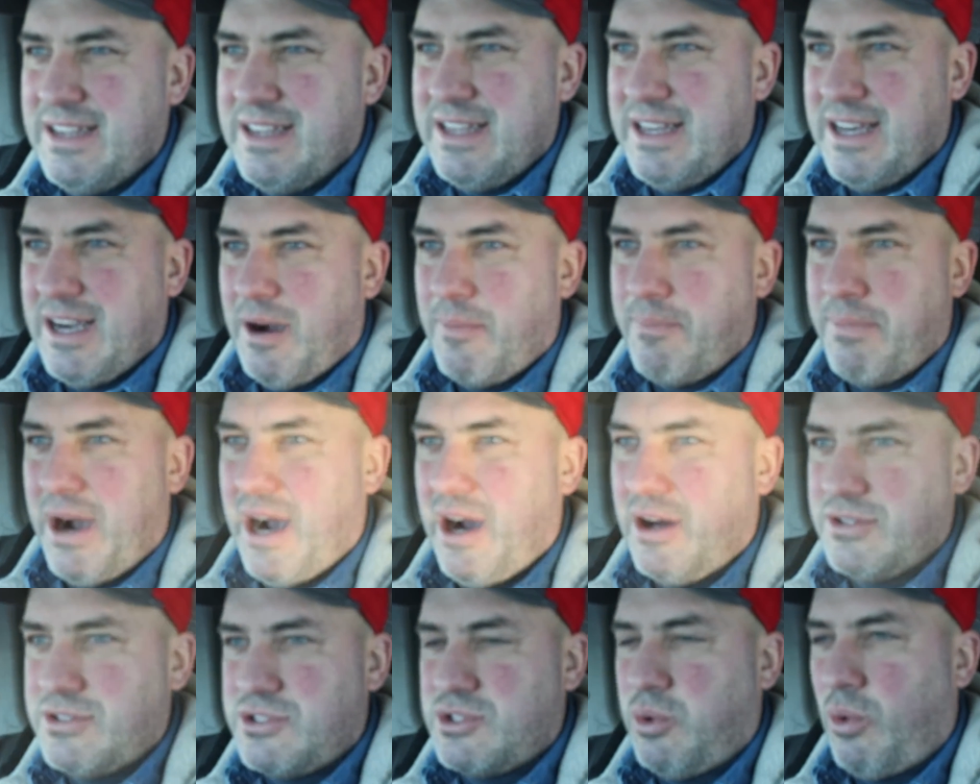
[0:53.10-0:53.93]

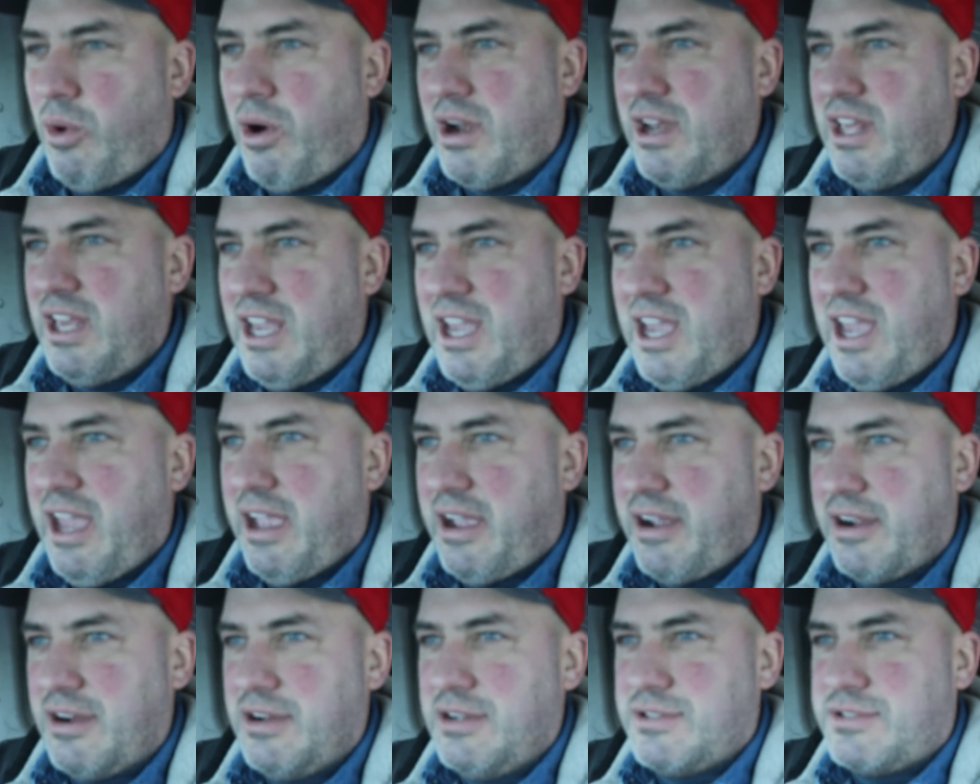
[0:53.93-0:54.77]
about 20
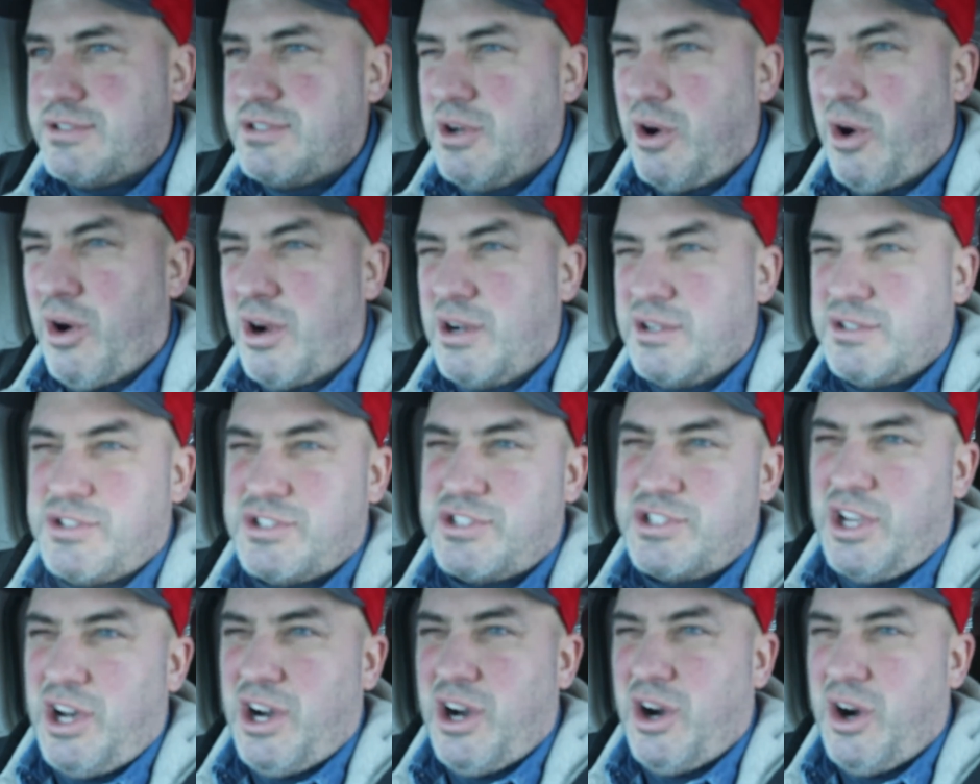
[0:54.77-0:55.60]
acres or
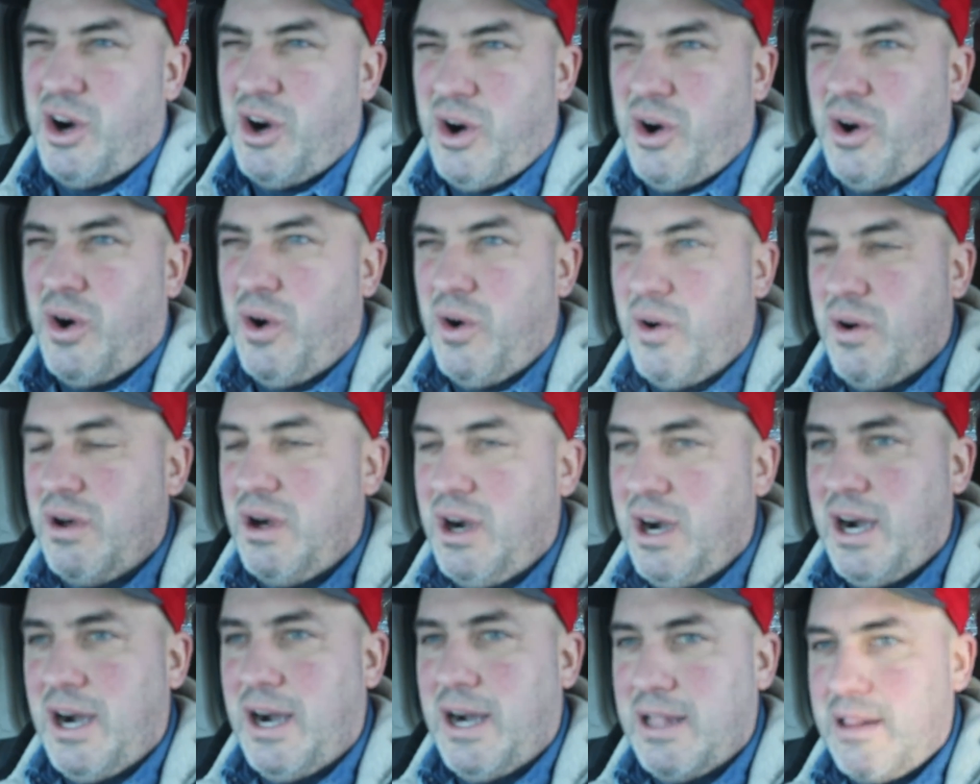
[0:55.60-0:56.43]
so
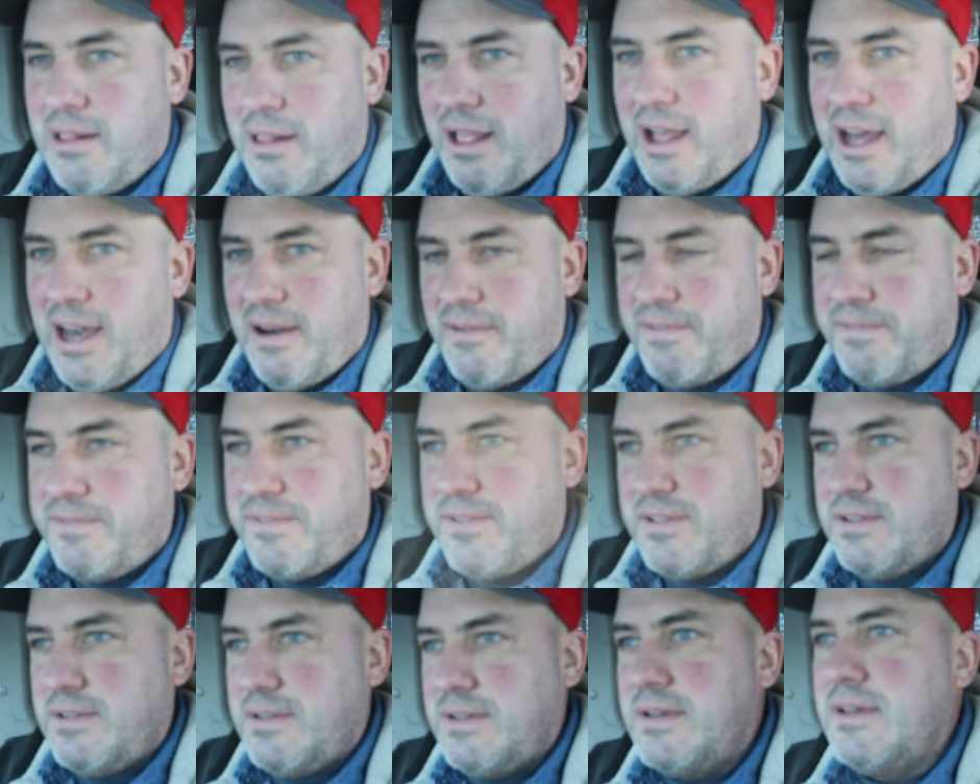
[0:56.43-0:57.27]

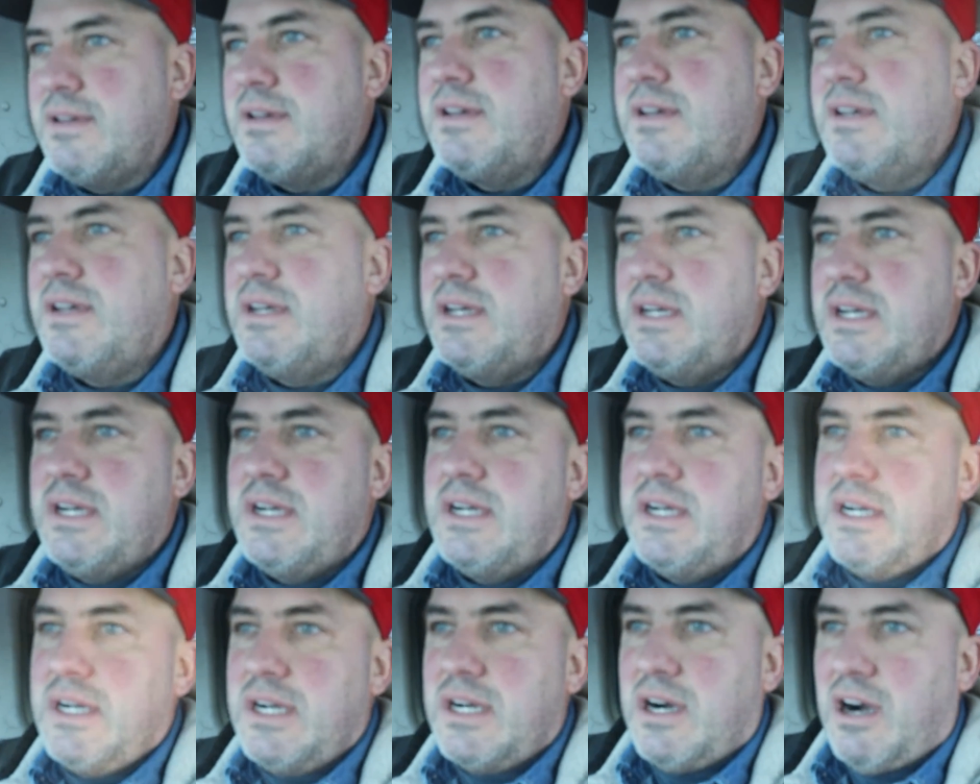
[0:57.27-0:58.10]
left
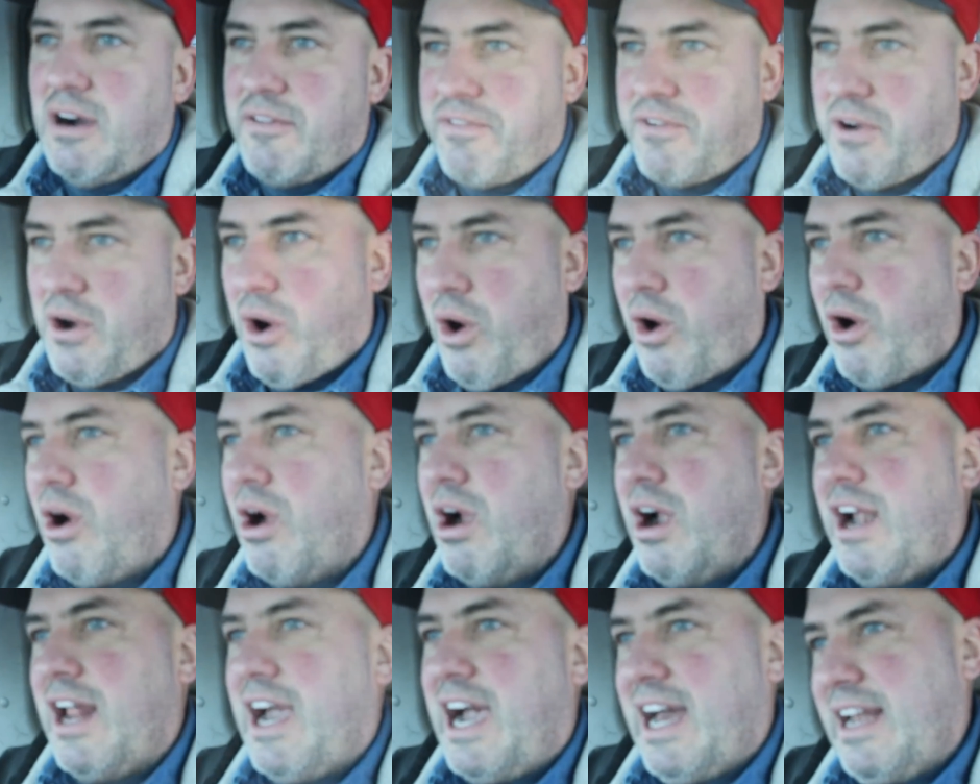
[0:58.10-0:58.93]
of
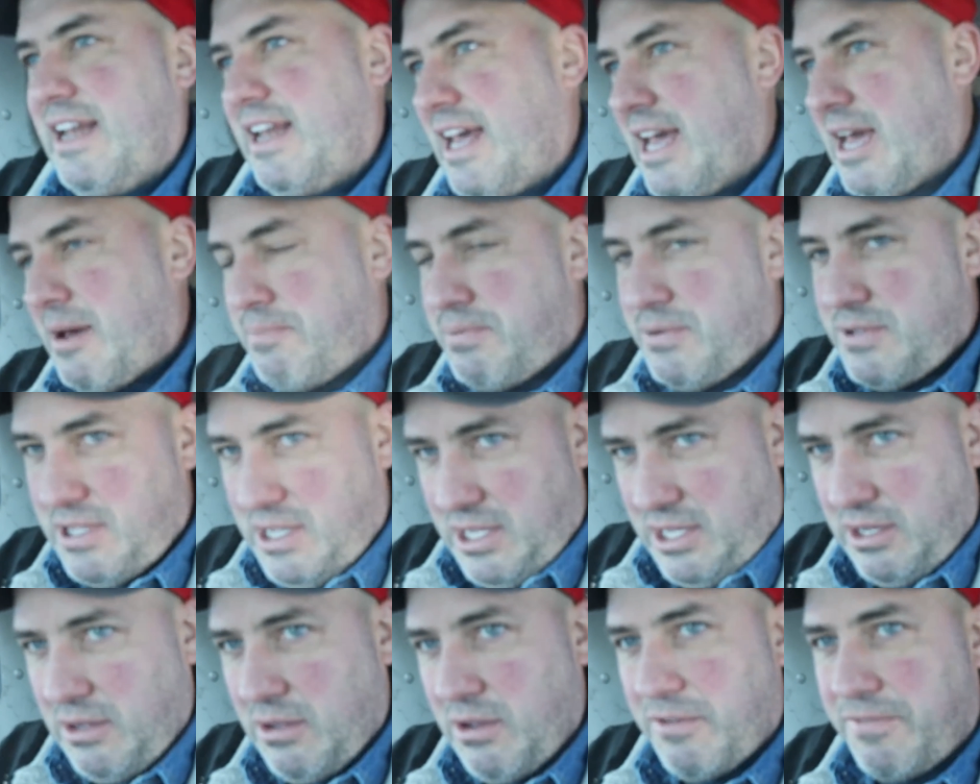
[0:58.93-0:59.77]
corn on that
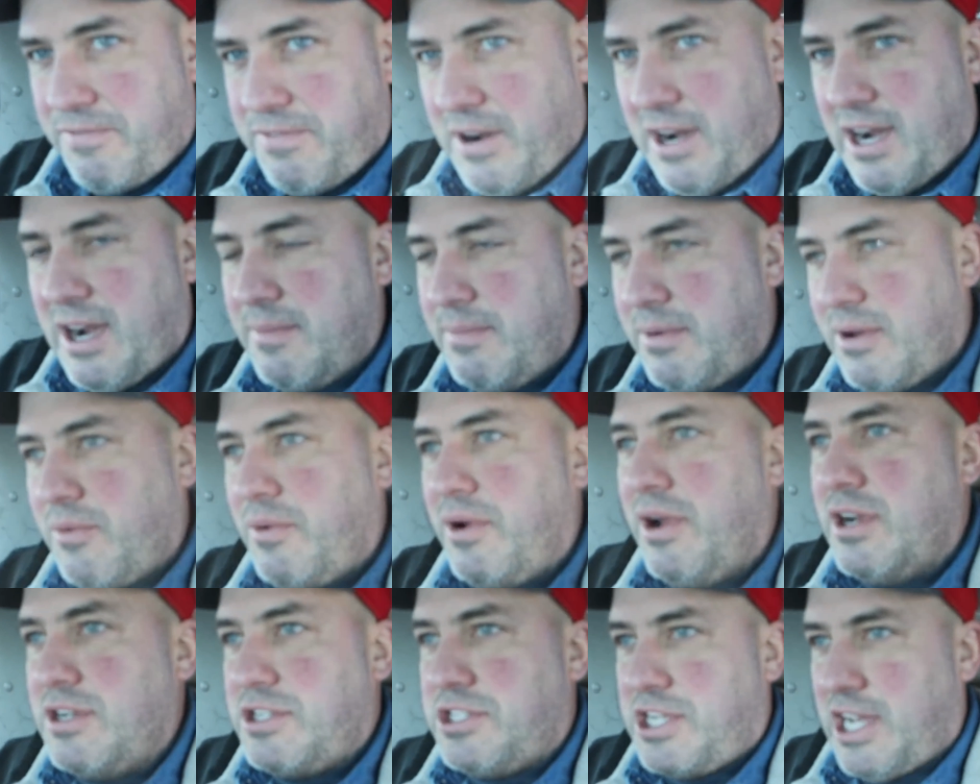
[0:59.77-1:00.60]
particular farm that
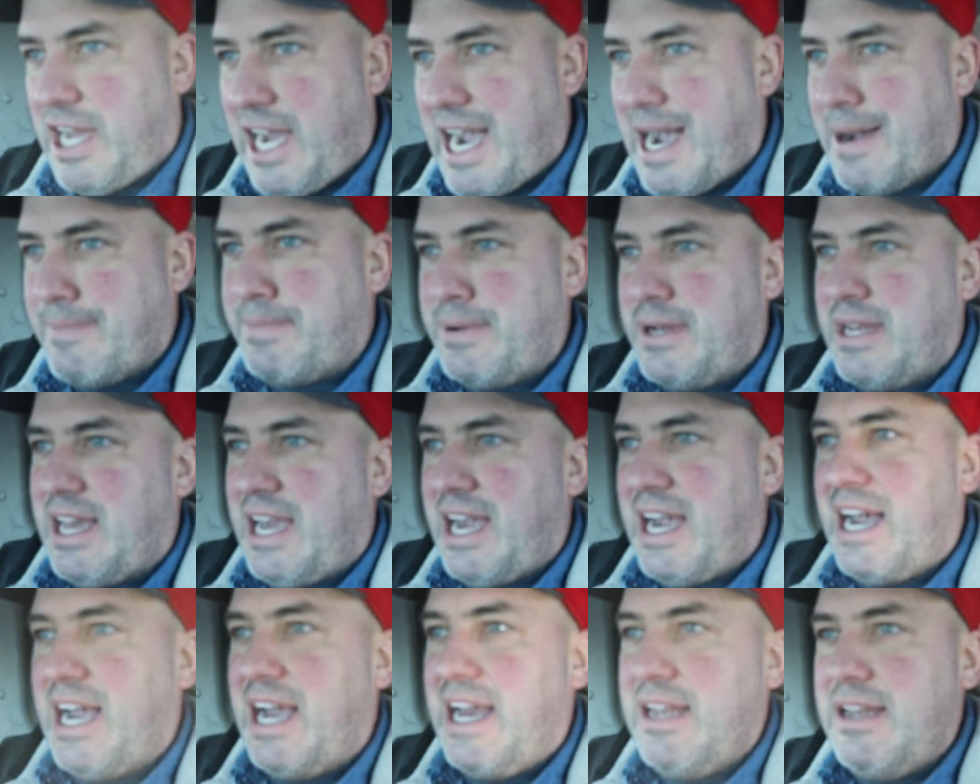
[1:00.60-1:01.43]
we were chopping
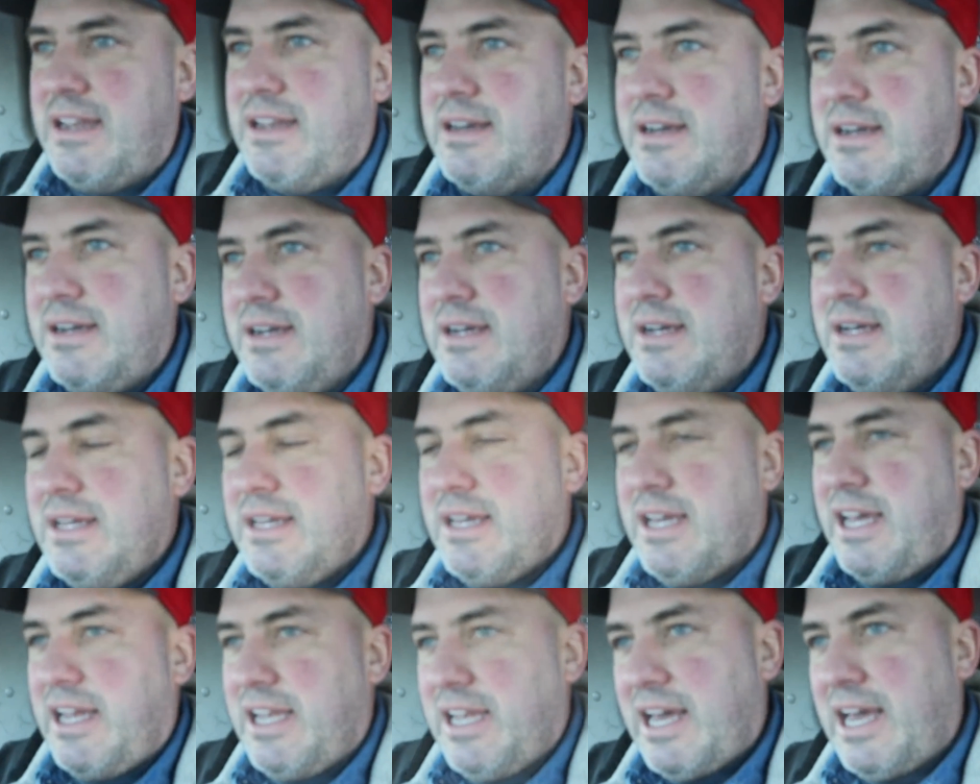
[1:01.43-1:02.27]
on,
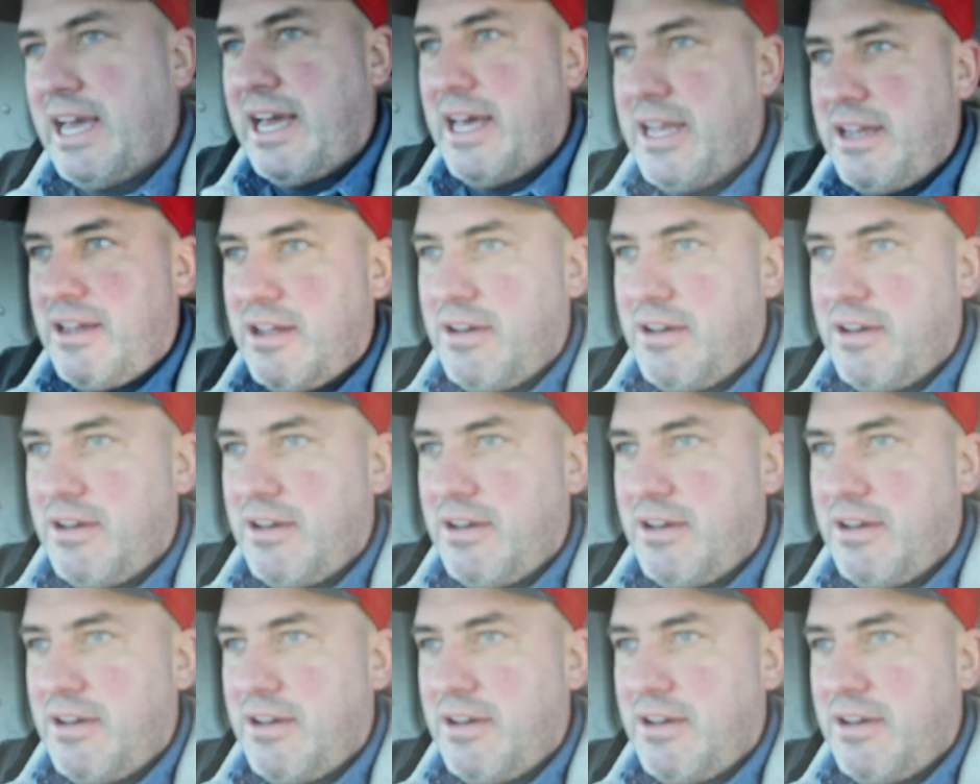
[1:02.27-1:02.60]
and then